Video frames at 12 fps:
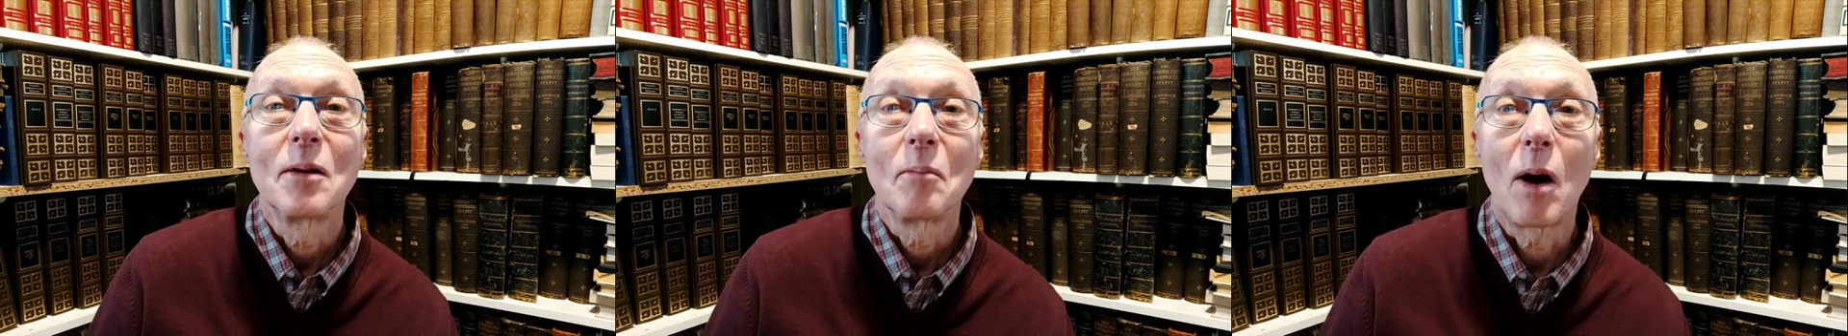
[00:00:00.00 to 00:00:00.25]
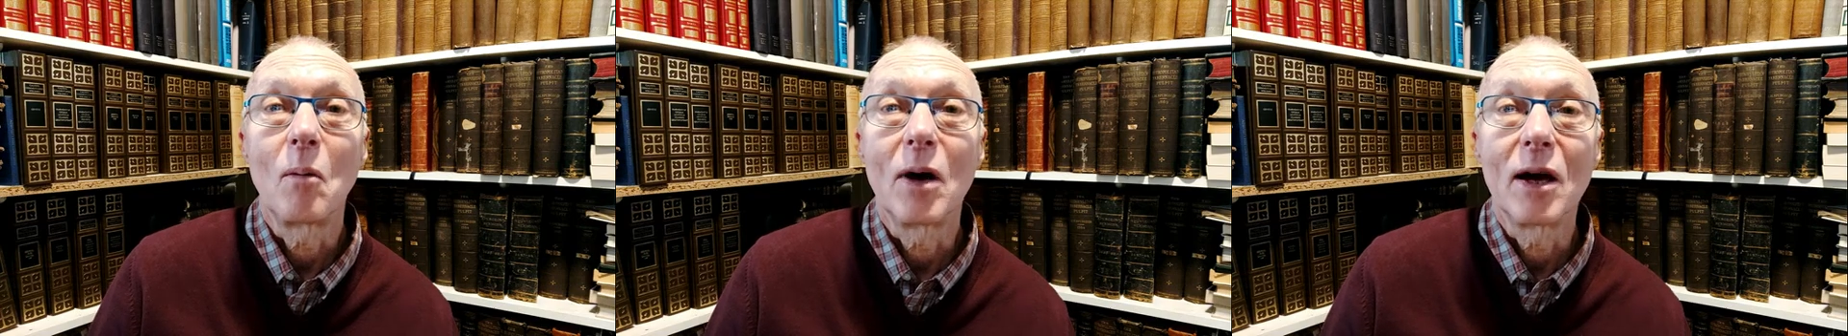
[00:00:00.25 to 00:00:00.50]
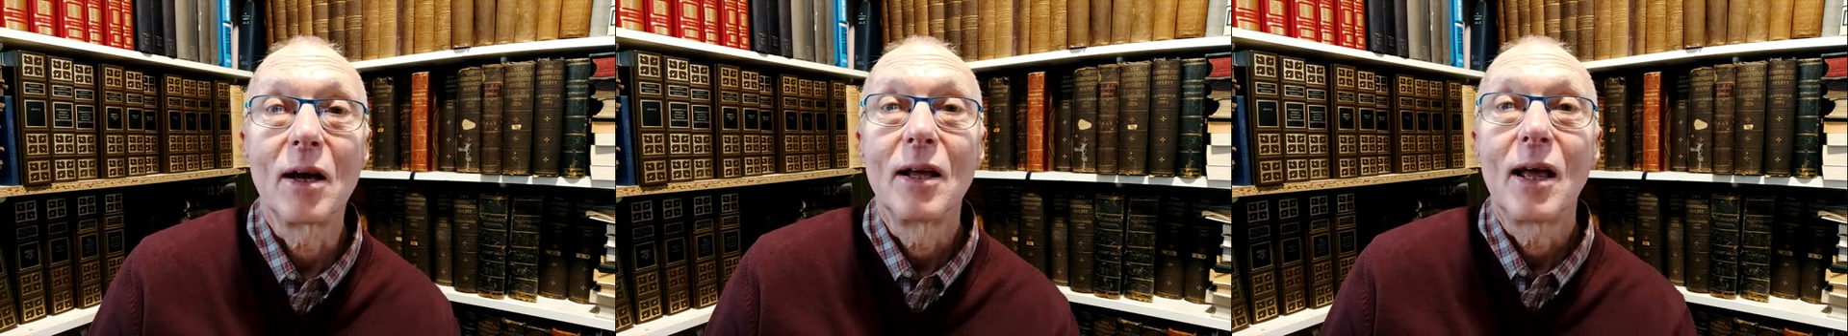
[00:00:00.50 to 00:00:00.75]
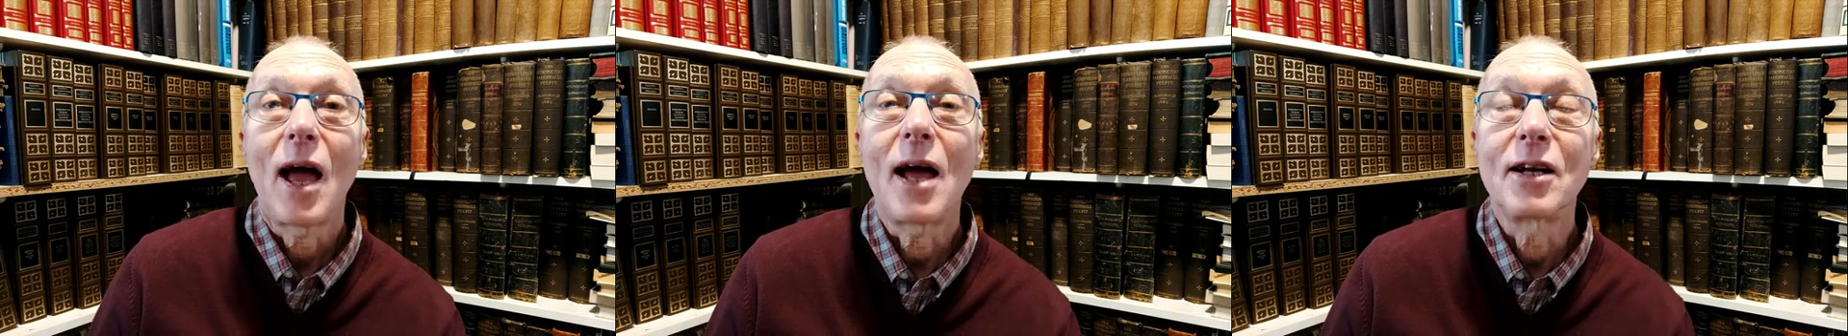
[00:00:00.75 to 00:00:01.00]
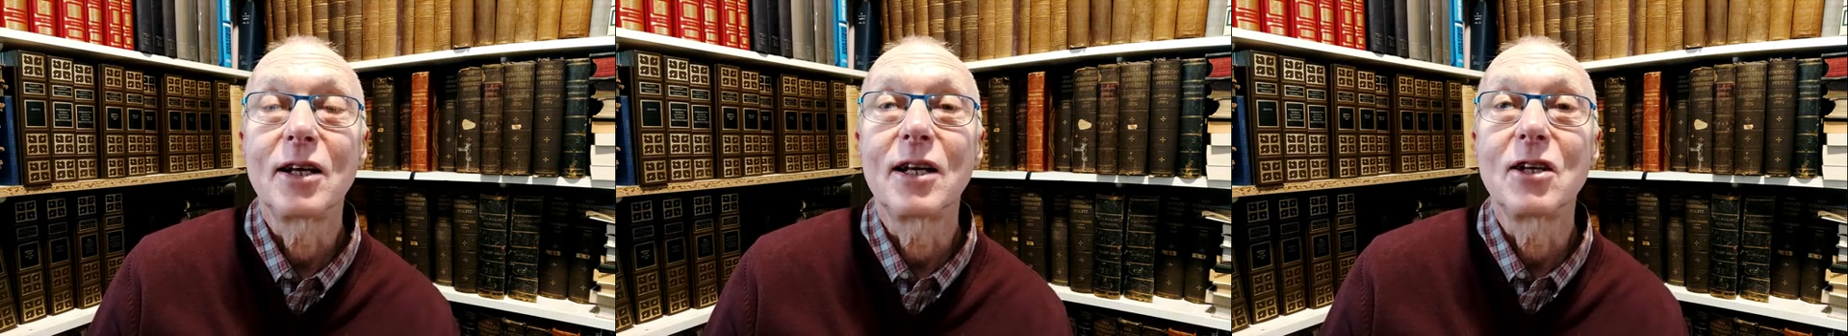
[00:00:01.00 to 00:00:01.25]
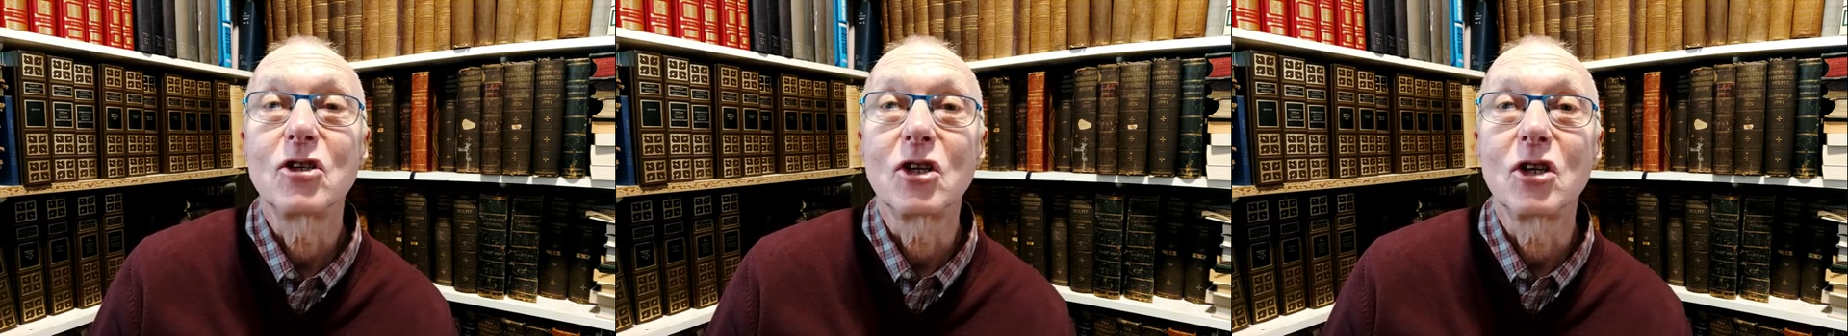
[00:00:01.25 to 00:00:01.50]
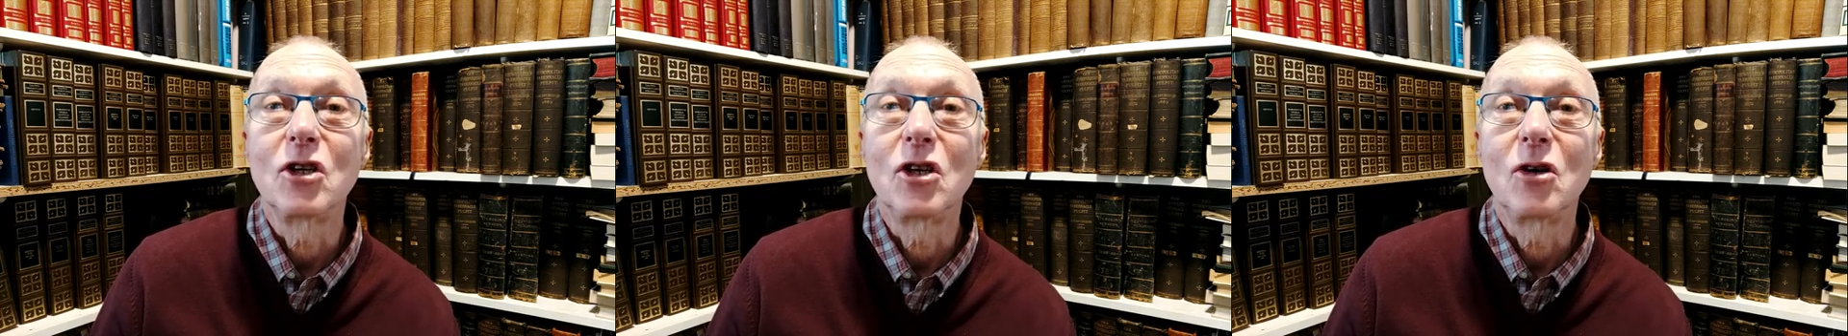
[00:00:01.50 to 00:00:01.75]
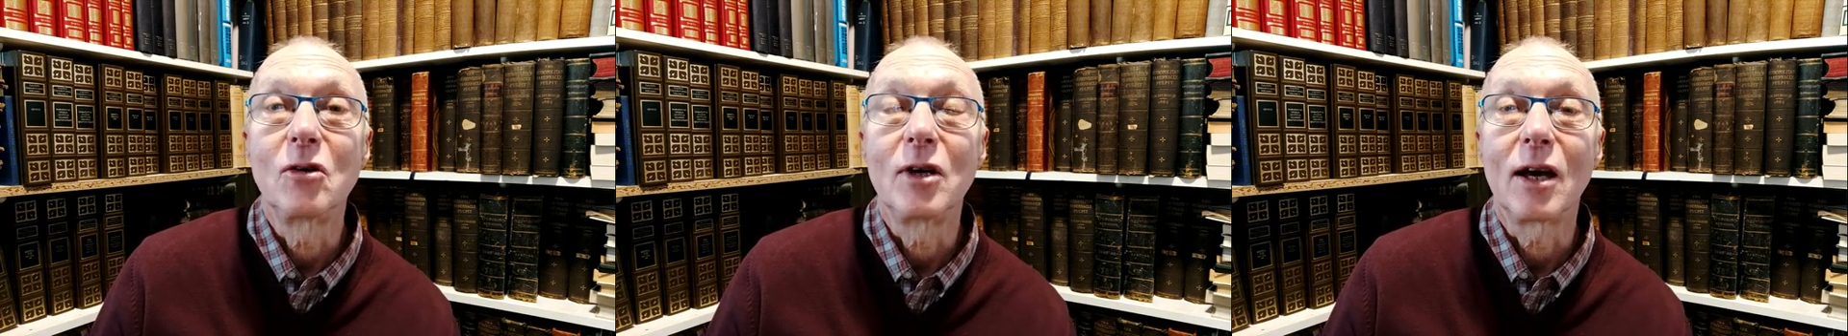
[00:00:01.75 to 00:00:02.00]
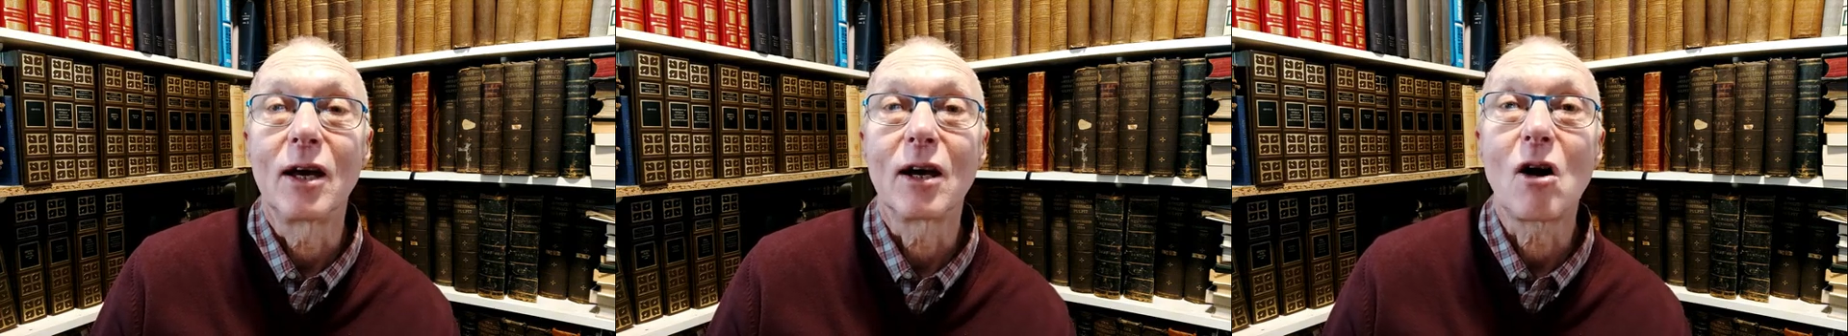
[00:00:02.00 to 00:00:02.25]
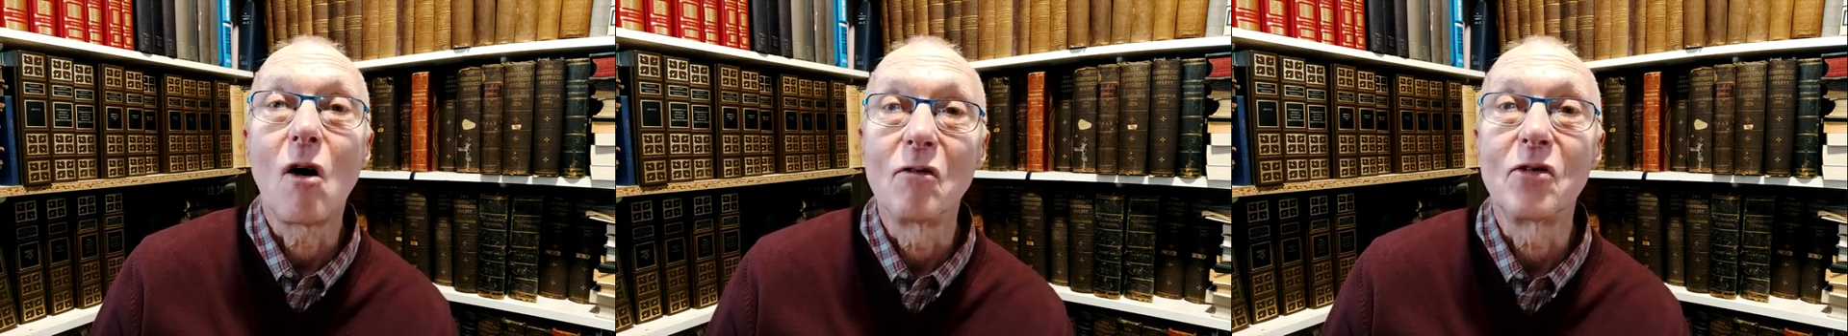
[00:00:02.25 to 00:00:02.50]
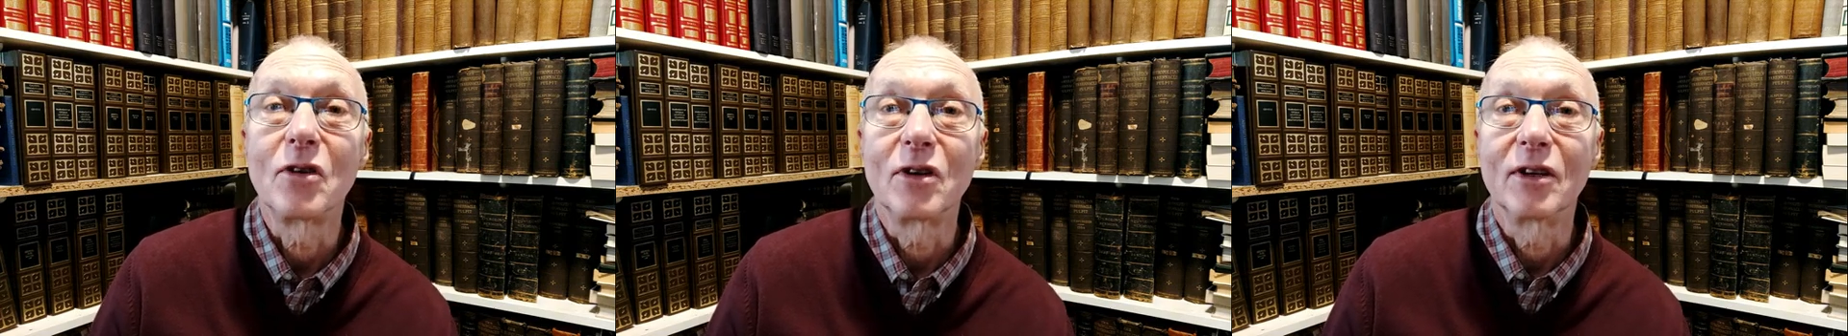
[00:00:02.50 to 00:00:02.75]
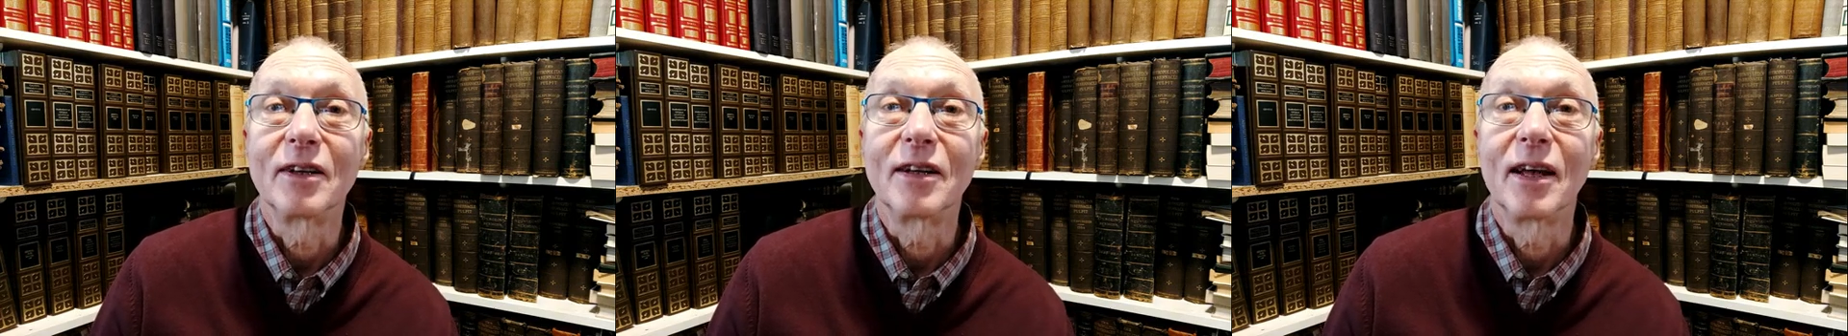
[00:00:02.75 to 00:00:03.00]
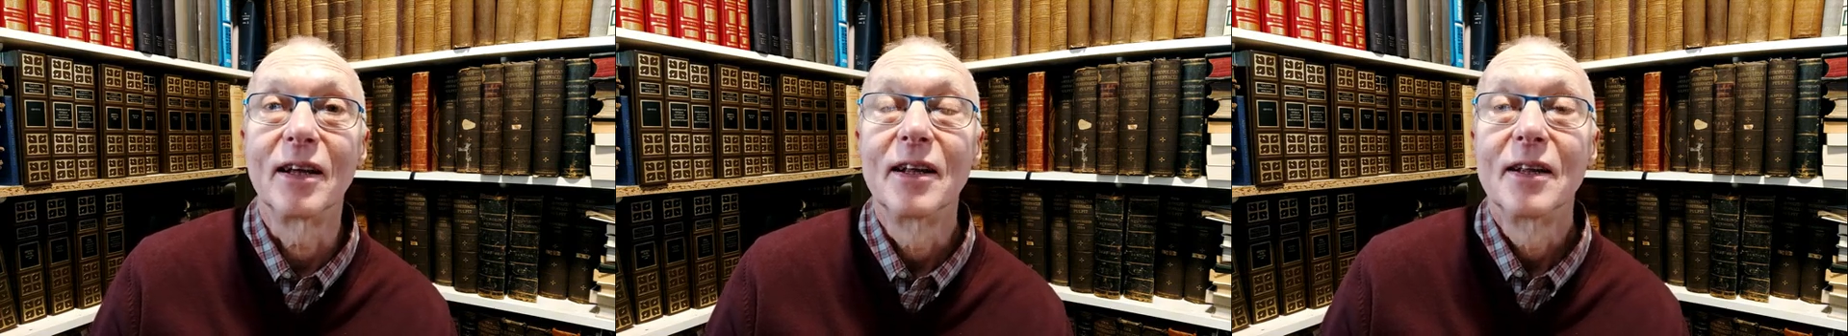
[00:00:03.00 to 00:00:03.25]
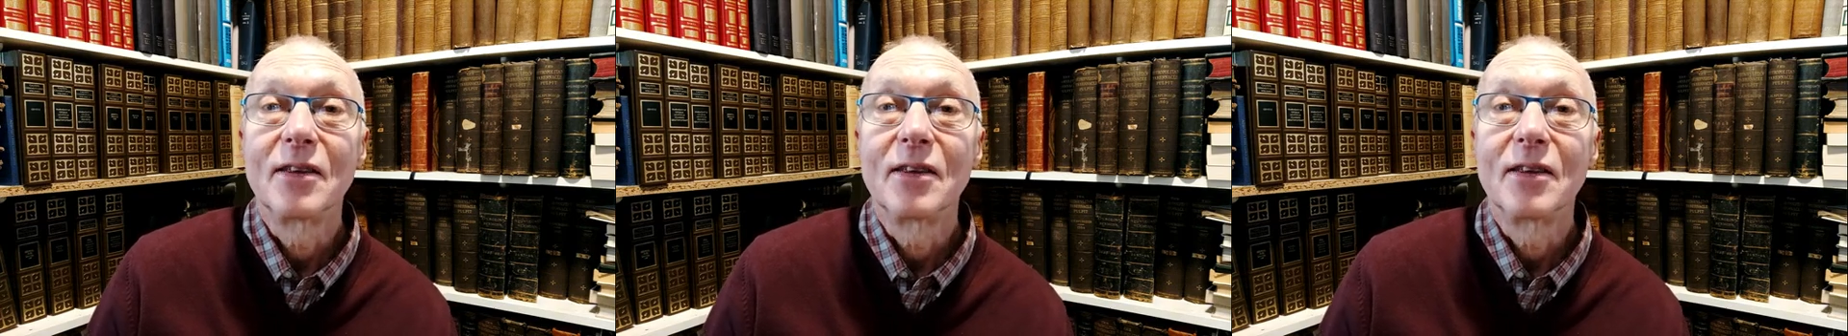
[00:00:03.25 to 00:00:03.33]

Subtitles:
but we're headed into the new year confident that